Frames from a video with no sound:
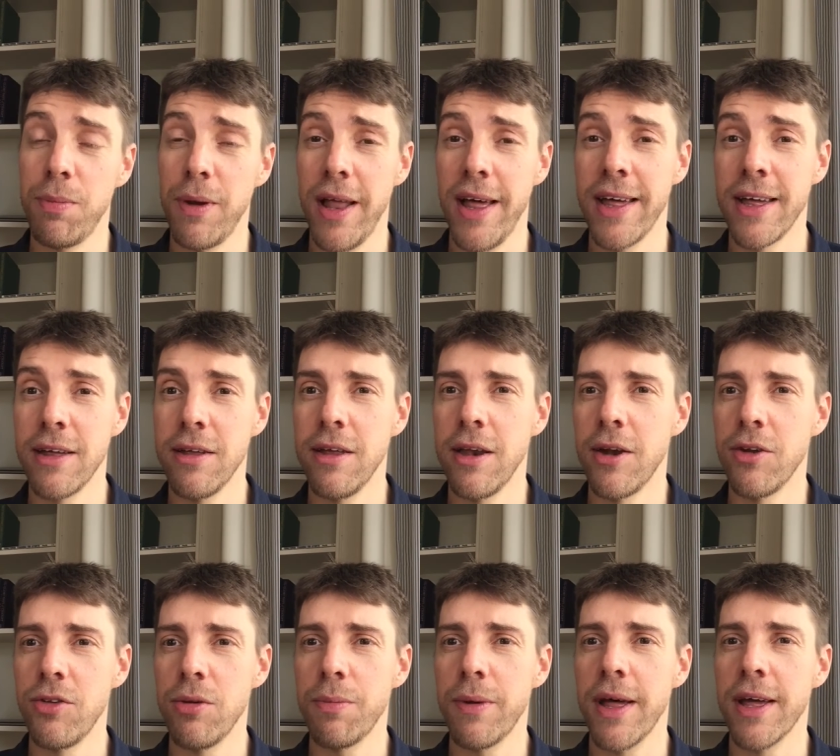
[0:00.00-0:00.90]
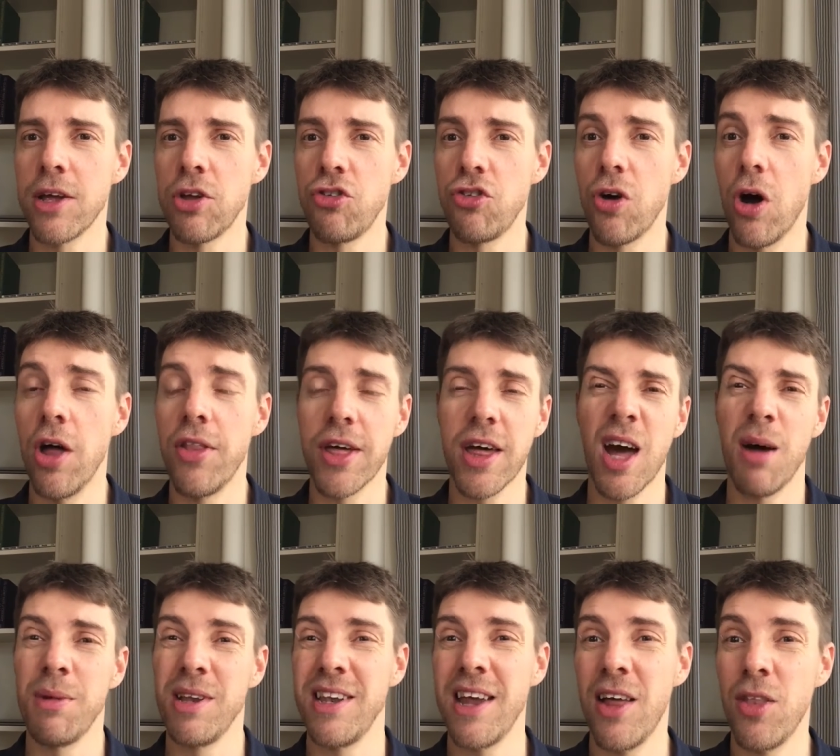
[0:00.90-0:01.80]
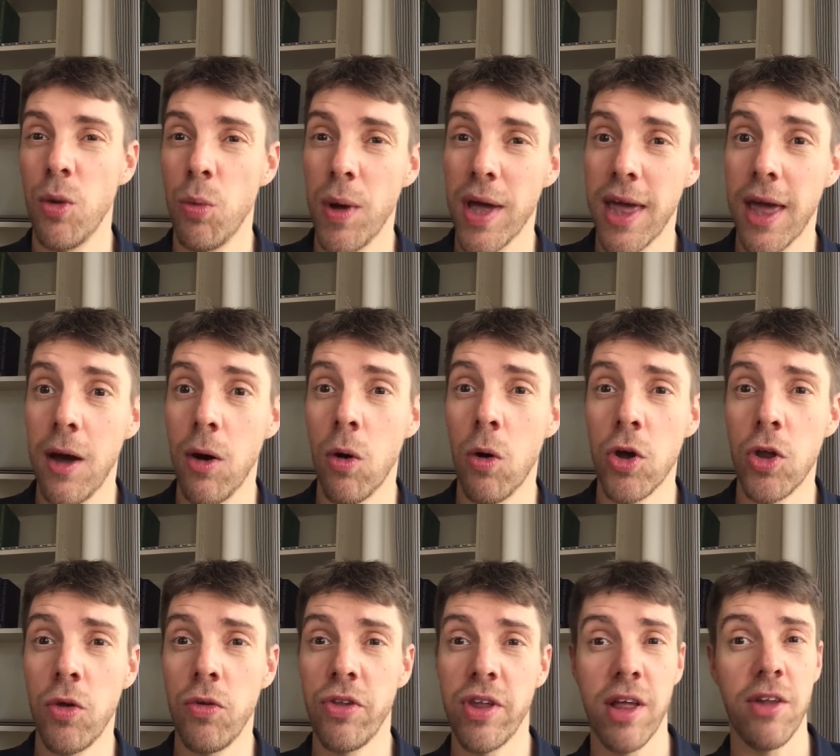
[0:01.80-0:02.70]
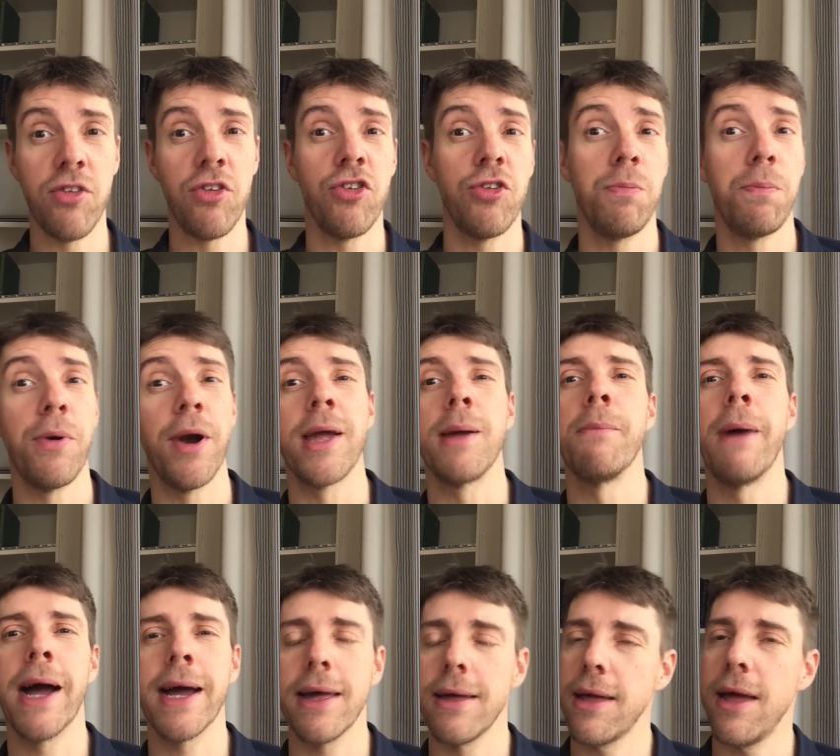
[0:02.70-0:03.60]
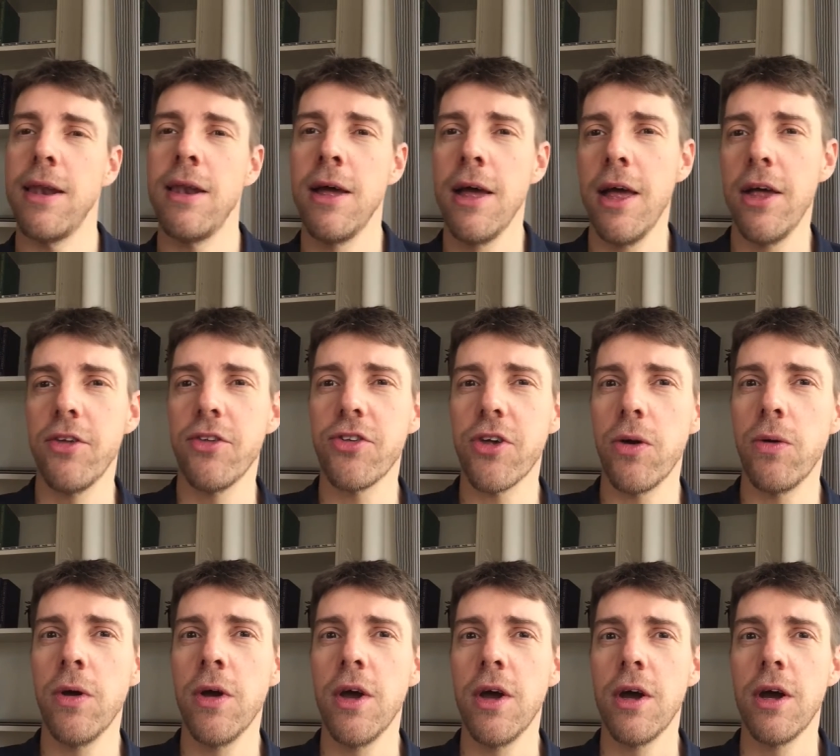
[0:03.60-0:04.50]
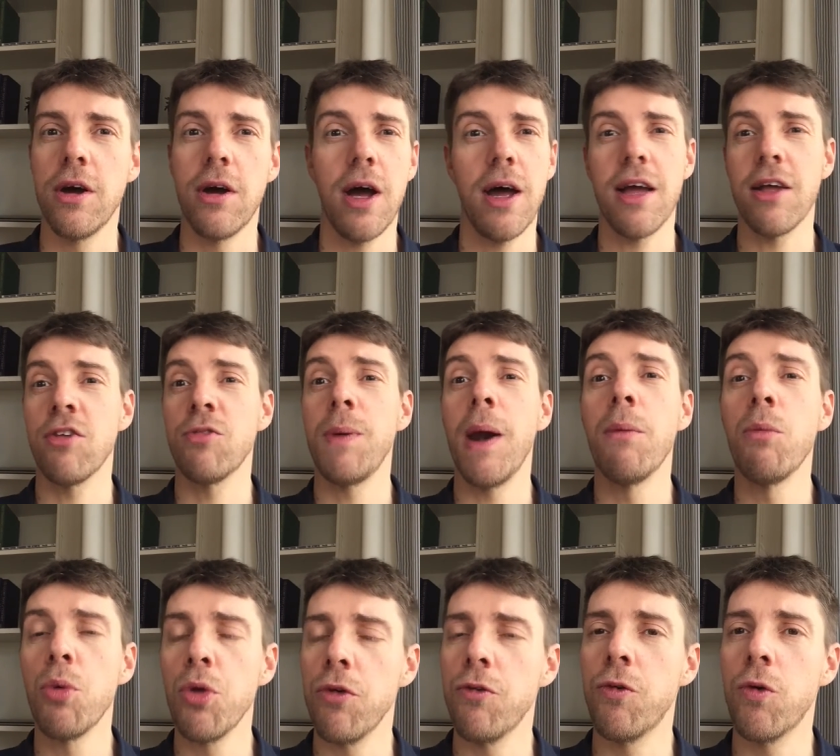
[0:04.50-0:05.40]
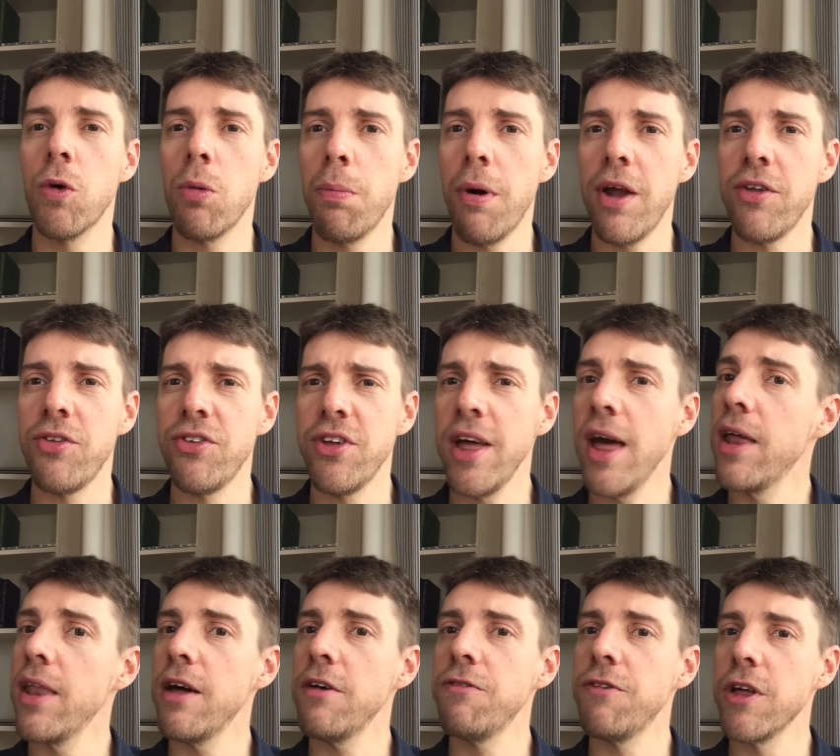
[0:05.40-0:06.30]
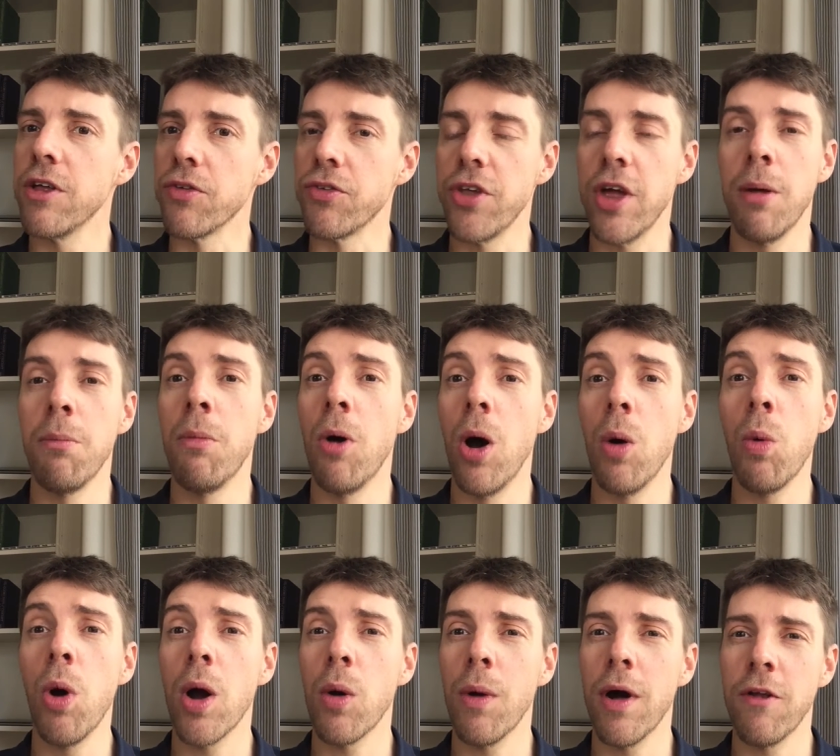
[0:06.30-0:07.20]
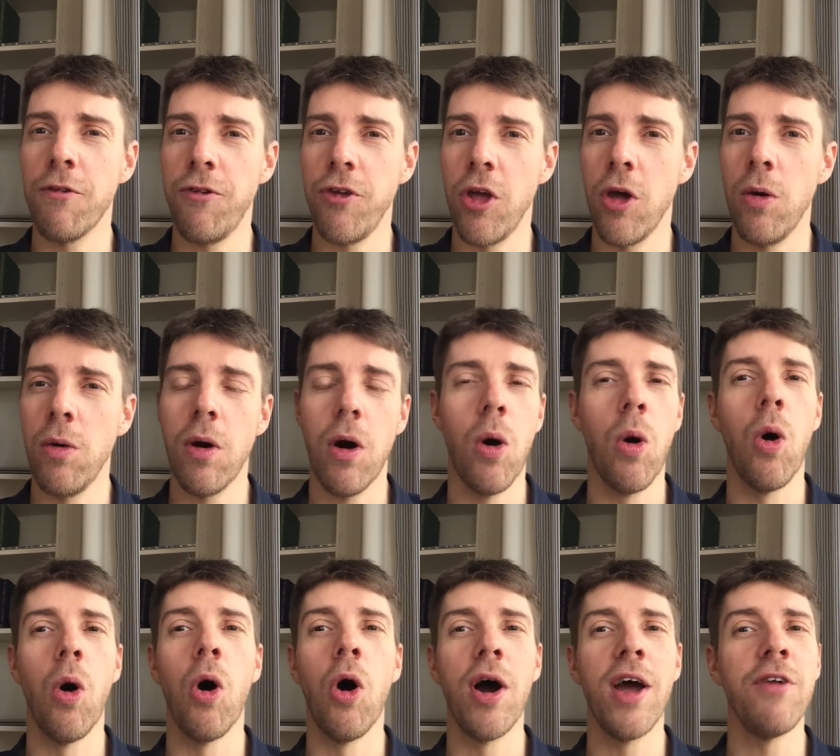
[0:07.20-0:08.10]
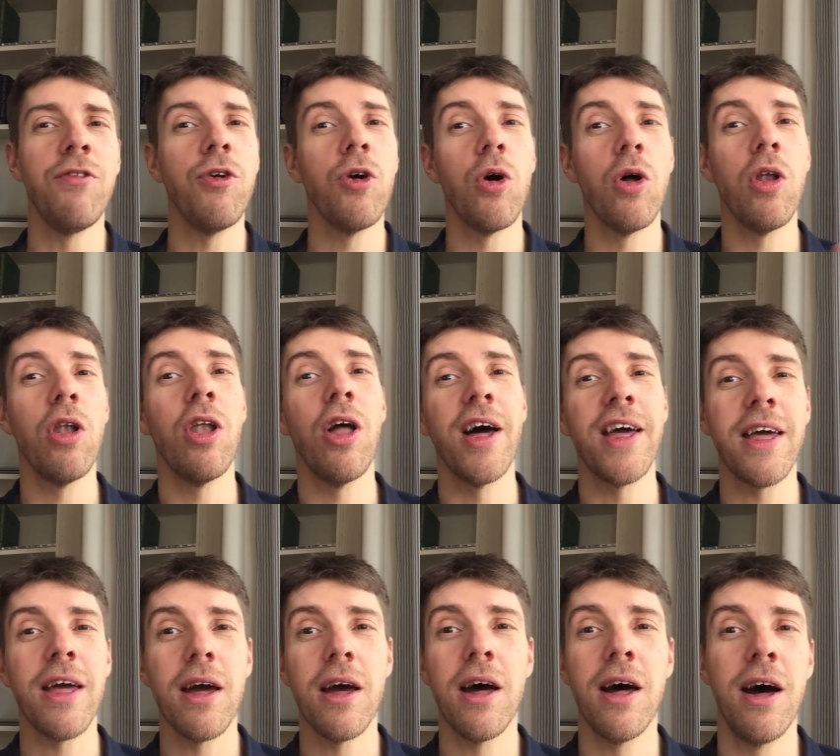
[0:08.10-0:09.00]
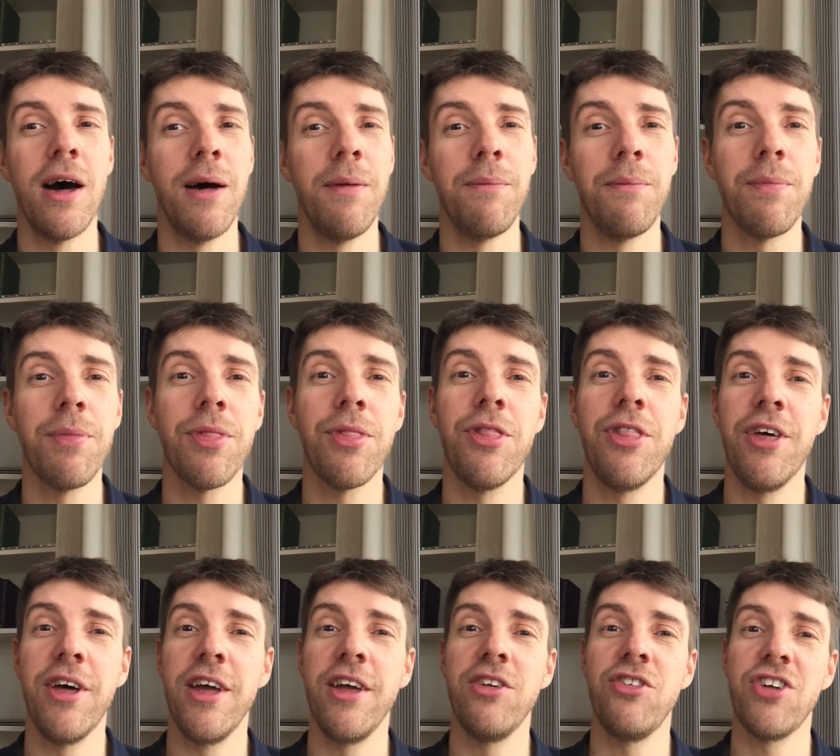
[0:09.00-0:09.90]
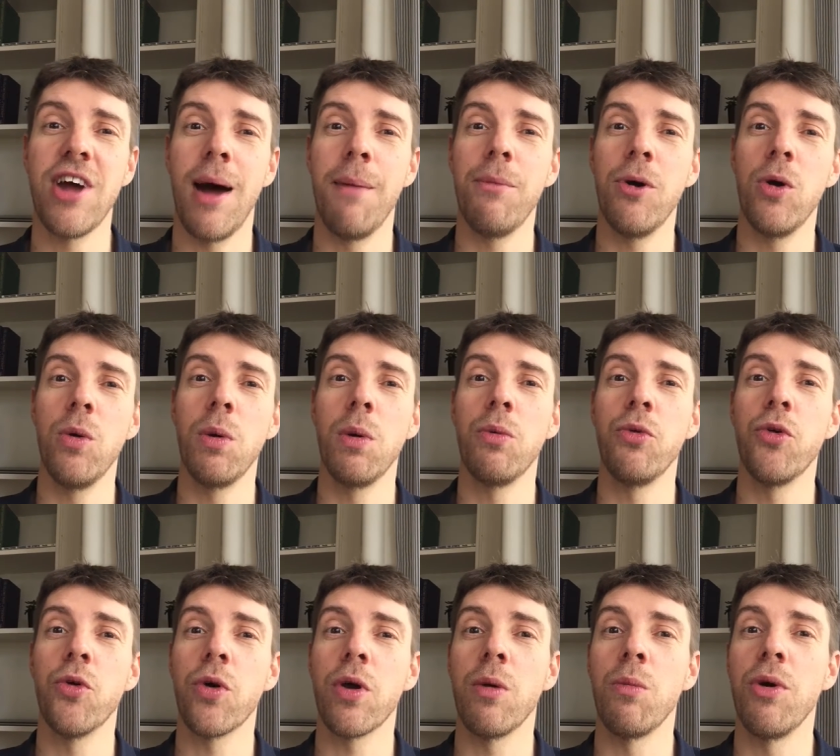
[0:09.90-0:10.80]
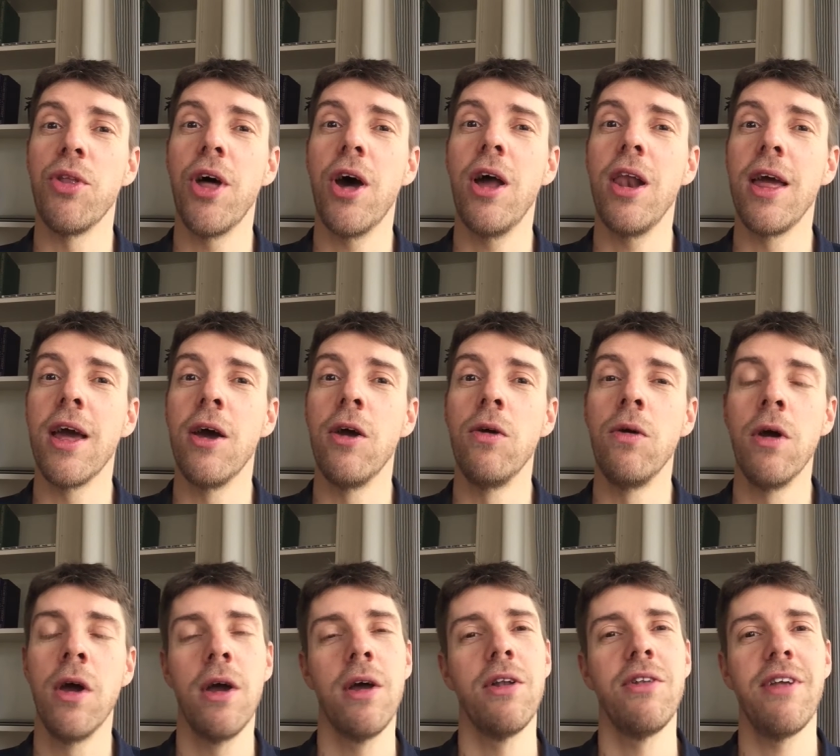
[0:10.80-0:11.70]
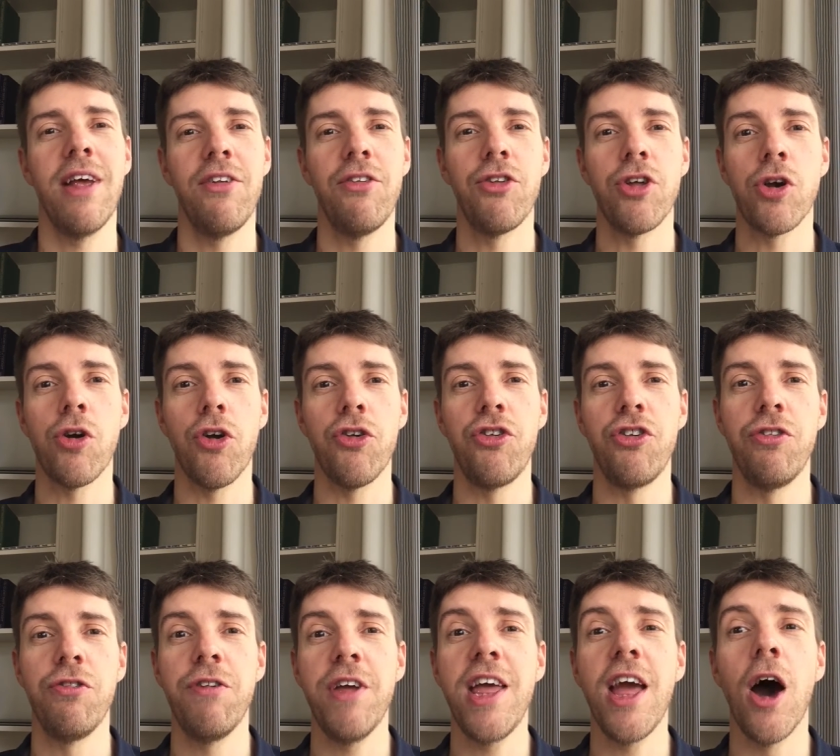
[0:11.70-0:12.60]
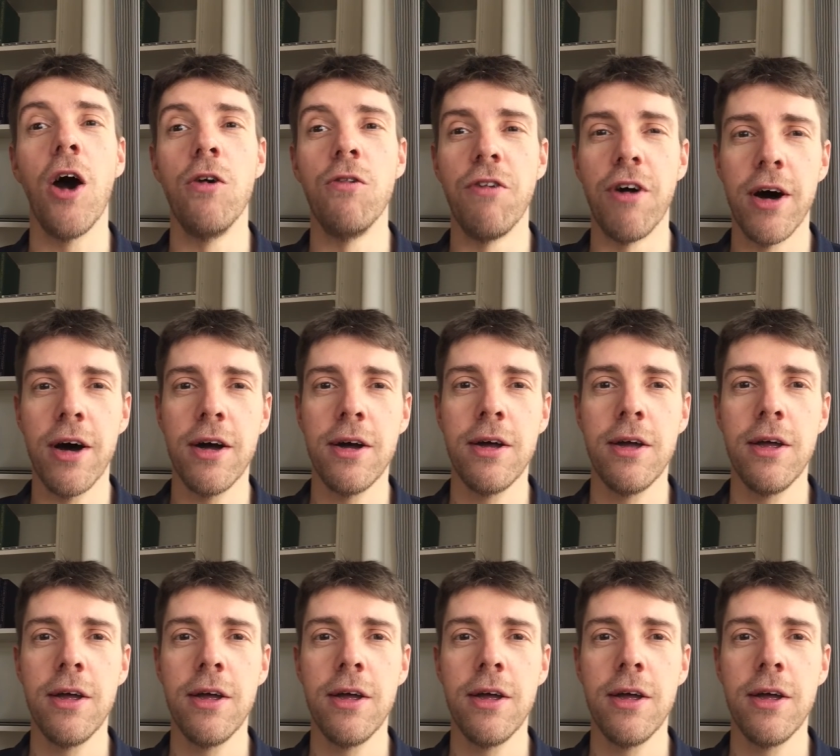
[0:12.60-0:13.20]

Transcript: playing a shot, either coming down the wicket or using it to spring back again. So experiment with the forward press, see how that feels. It might work well for you. Or if you're like the chap who we were talking with earlier, who tends to cross his feet over,